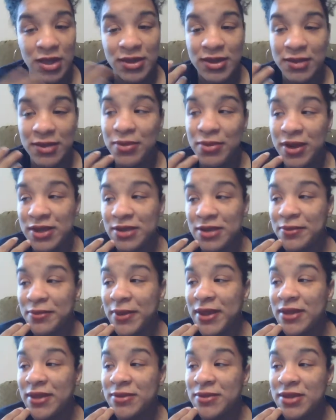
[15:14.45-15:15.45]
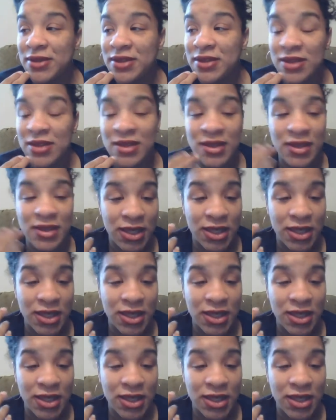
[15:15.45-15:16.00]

They bring the baby